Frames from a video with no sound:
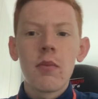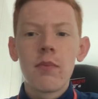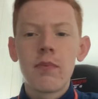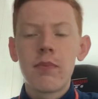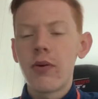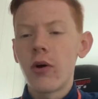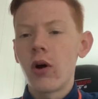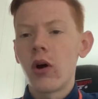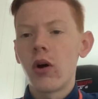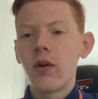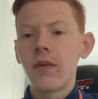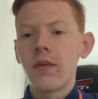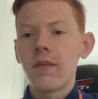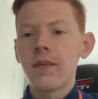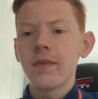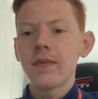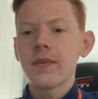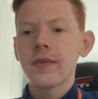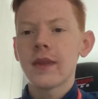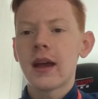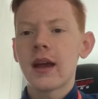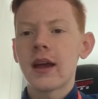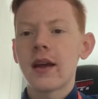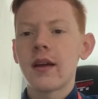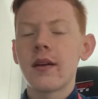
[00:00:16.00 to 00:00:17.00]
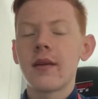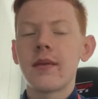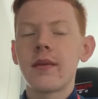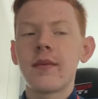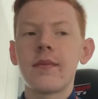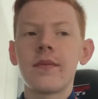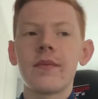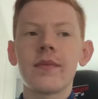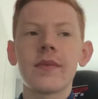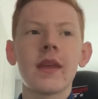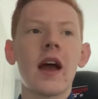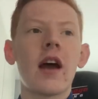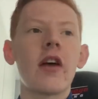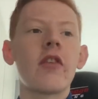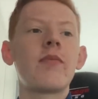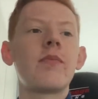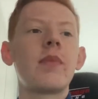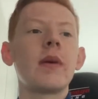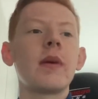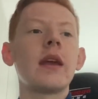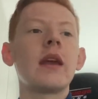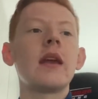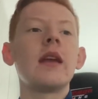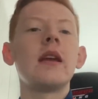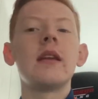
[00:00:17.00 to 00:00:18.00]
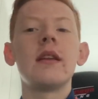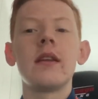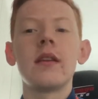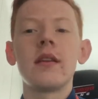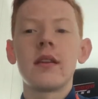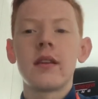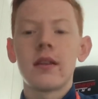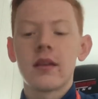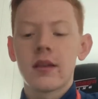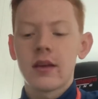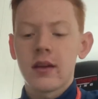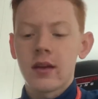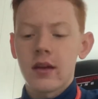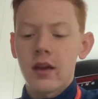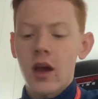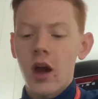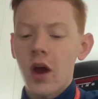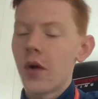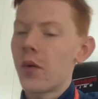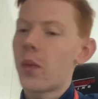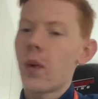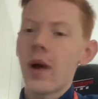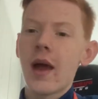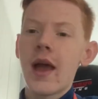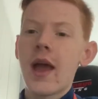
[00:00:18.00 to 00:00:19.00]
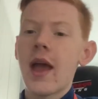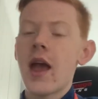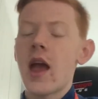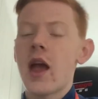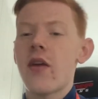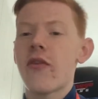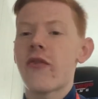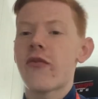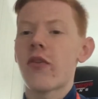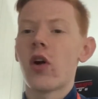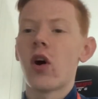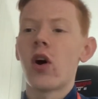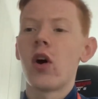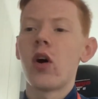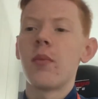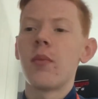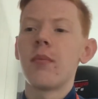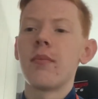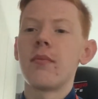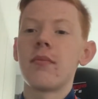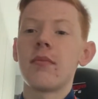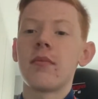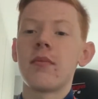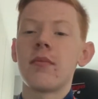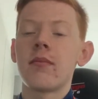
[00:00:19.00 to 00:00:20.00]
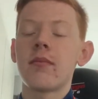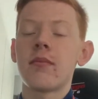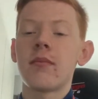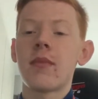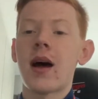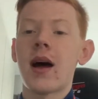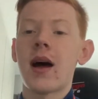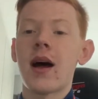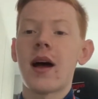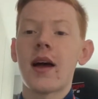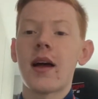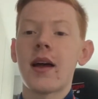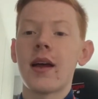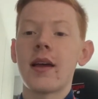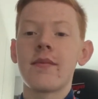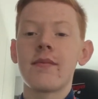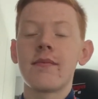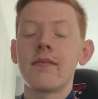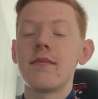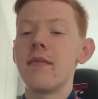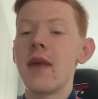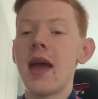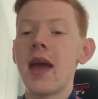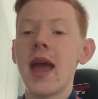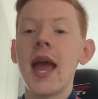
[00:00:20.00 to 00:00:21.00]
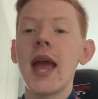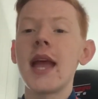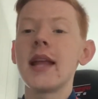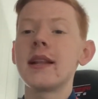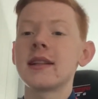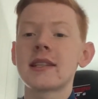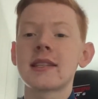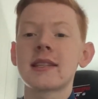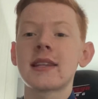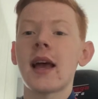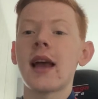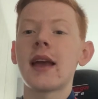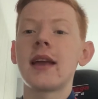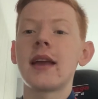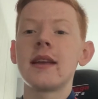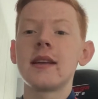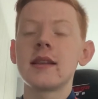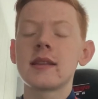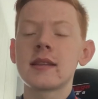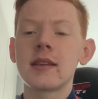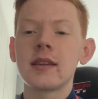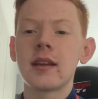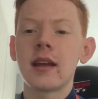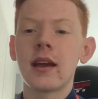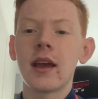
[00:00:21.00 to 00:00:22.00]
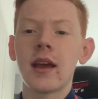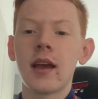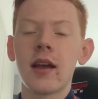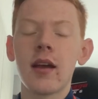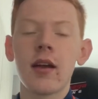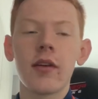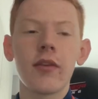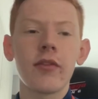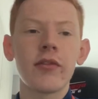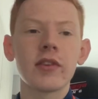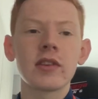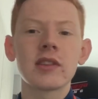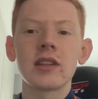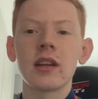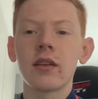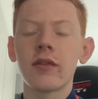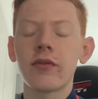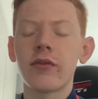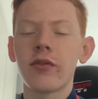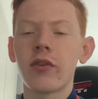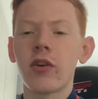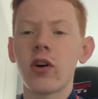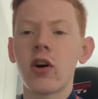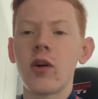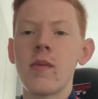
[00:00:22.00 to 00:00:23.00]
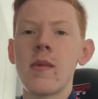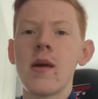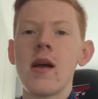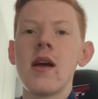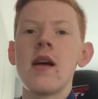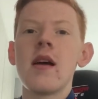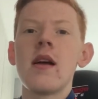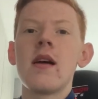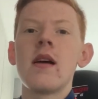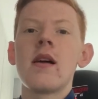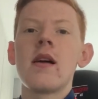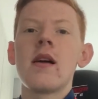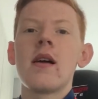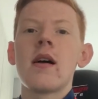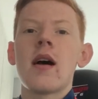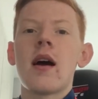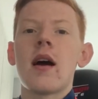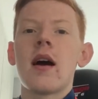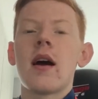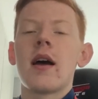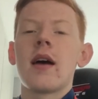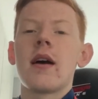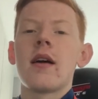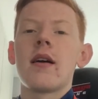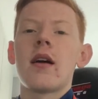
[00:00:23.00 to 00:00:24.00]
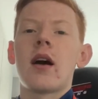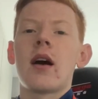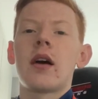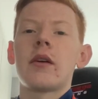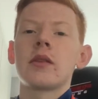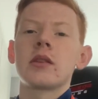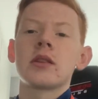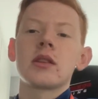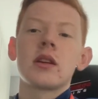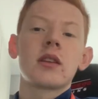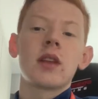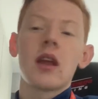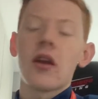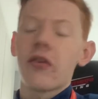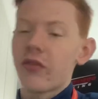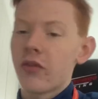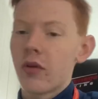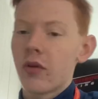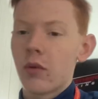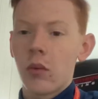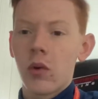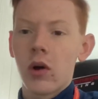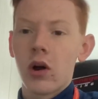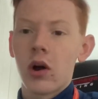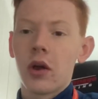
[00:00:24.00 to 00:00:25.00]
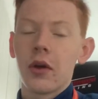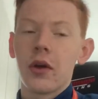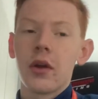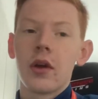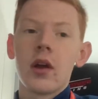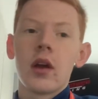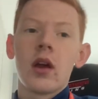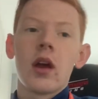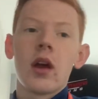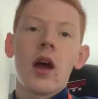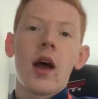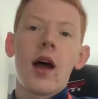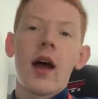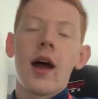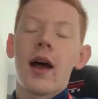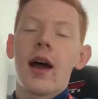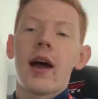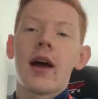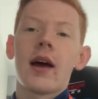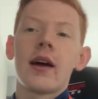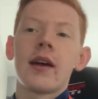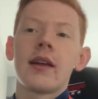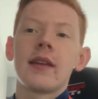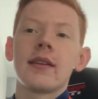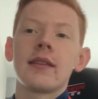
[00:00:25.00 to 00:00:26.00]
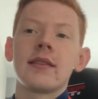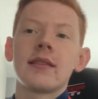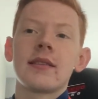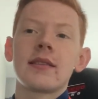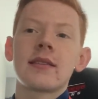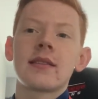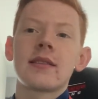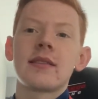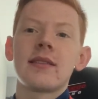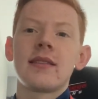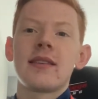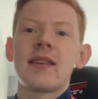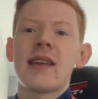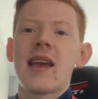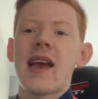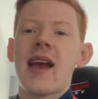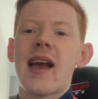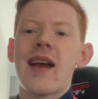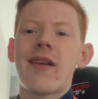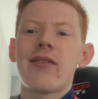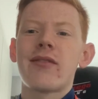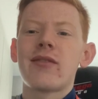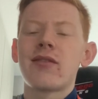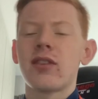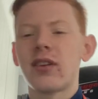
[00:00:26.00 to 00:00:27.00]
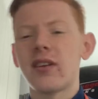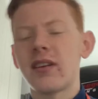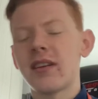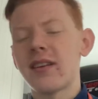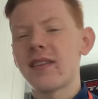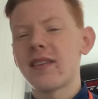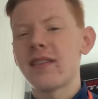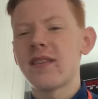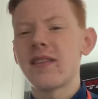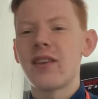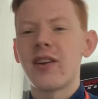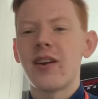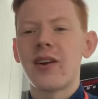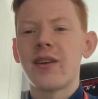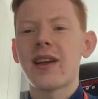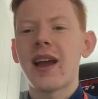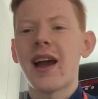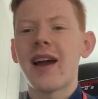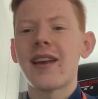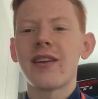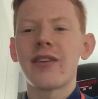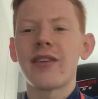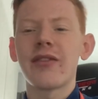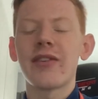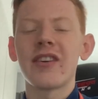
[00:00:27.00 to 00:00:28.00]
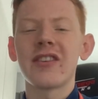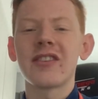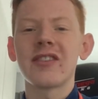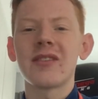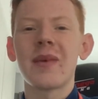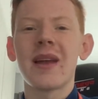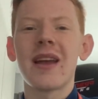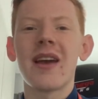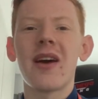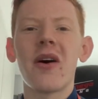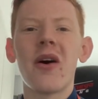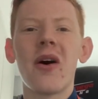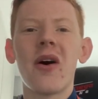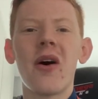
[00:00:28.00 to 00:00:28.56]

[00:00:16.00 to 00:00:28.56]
but I've been away from my main site today for sick form. I was at a different one and yeah, just, you know, it kind of feels a bit